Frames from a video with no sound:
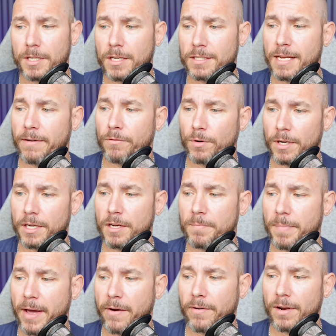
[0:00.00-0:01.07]
It does have really
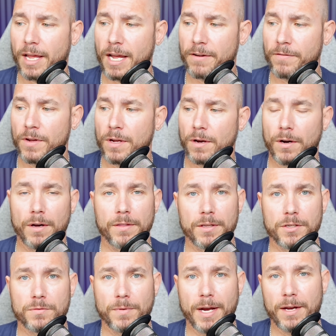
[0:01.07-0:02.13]
good battery life on
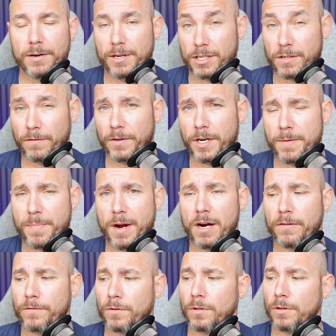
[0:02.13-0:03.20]
this router, and it's a very
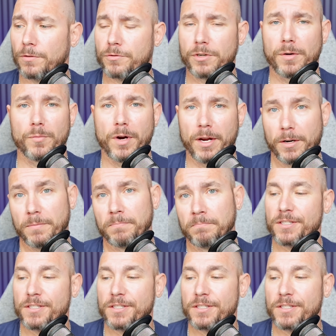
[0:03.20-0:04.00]
powerful little trim router.